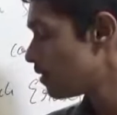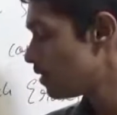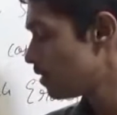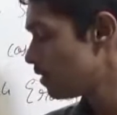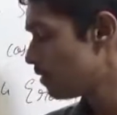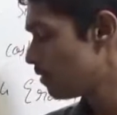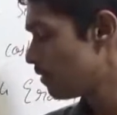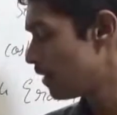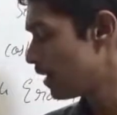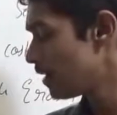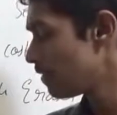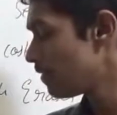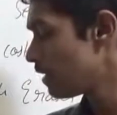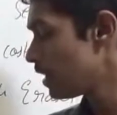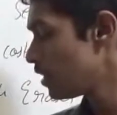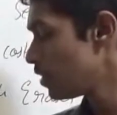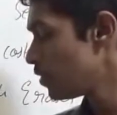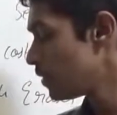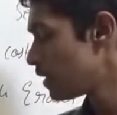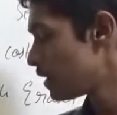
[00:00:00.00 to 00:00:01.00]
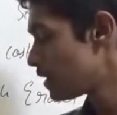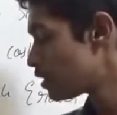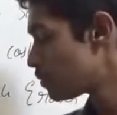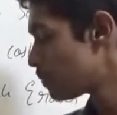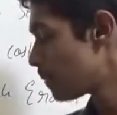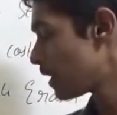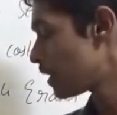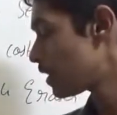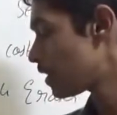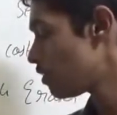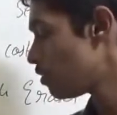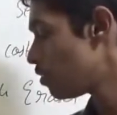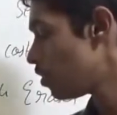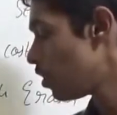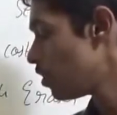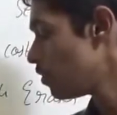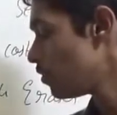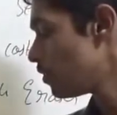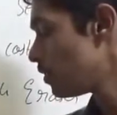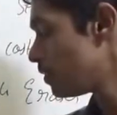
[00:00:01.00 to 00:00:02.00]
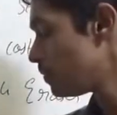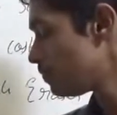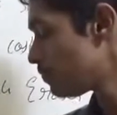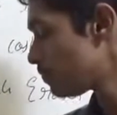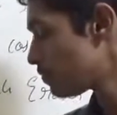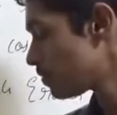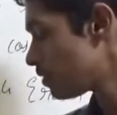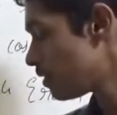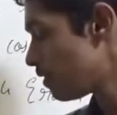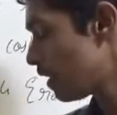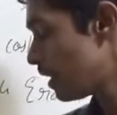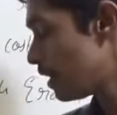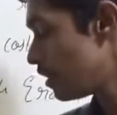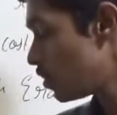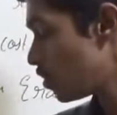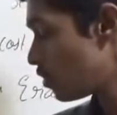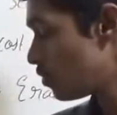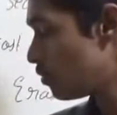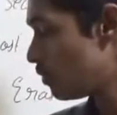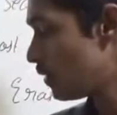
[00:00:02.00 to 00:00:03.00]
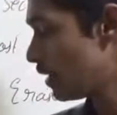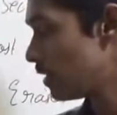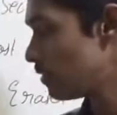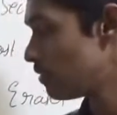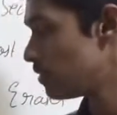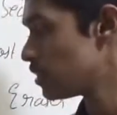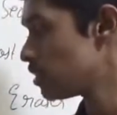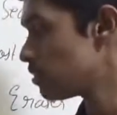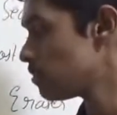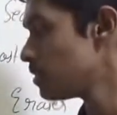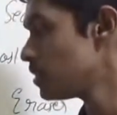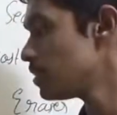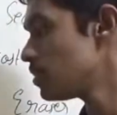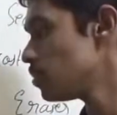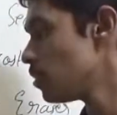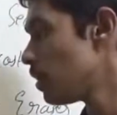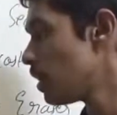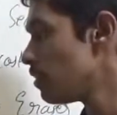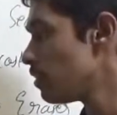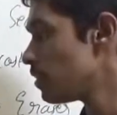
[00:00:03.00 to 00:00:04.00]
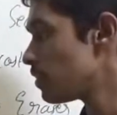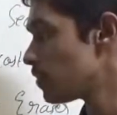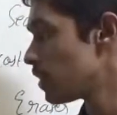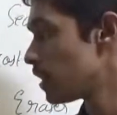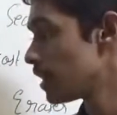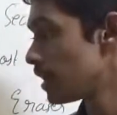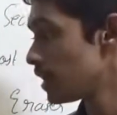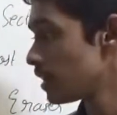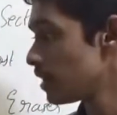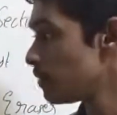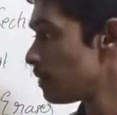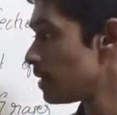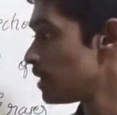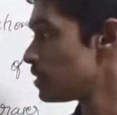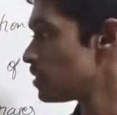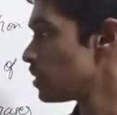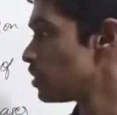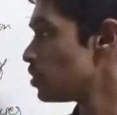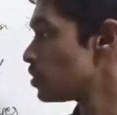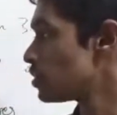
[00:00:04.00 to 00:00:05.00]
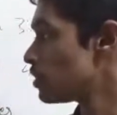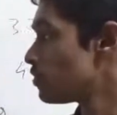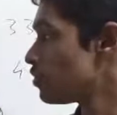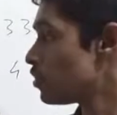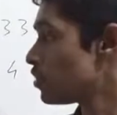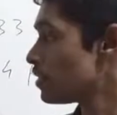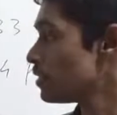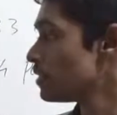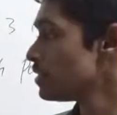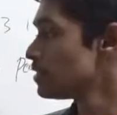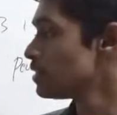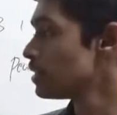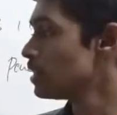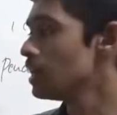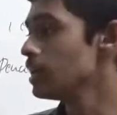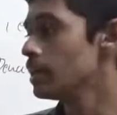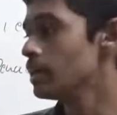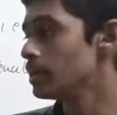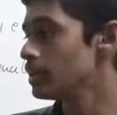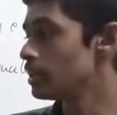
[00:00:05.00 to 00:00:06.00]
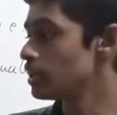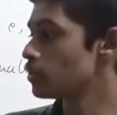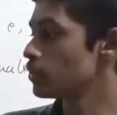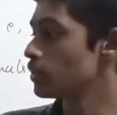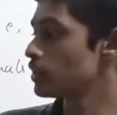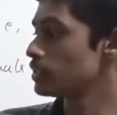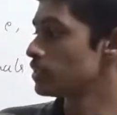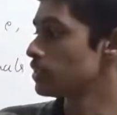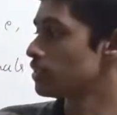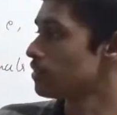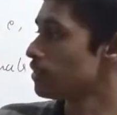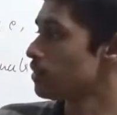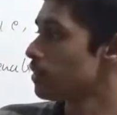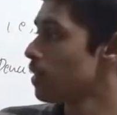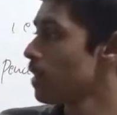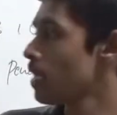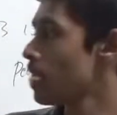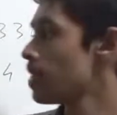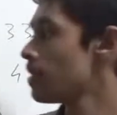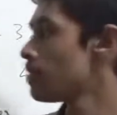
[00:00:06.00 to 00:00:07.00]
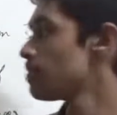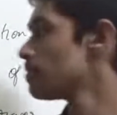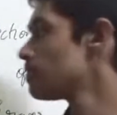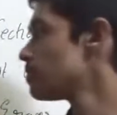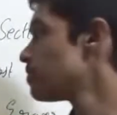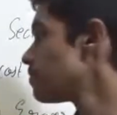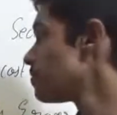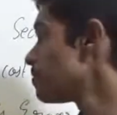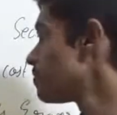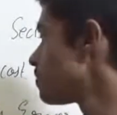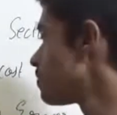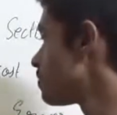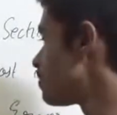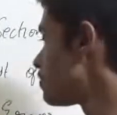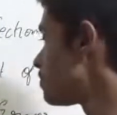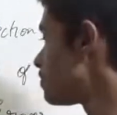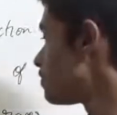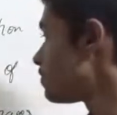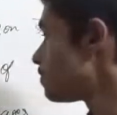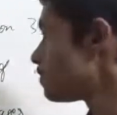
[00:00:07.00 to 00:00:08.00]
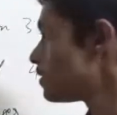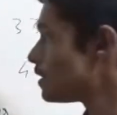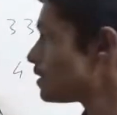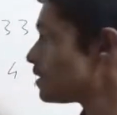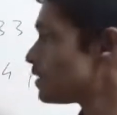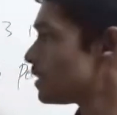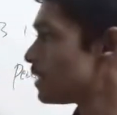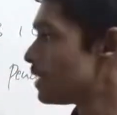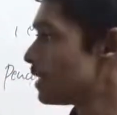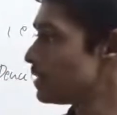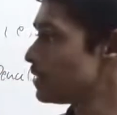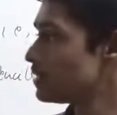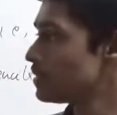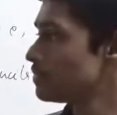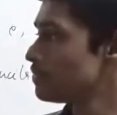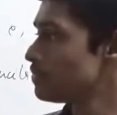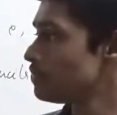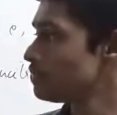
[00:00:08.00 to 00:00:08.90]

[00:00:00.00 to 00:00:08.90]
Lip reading: a y value irrespective of the value of y, which means you have infinitely many solutions for this equation. That's it, guys.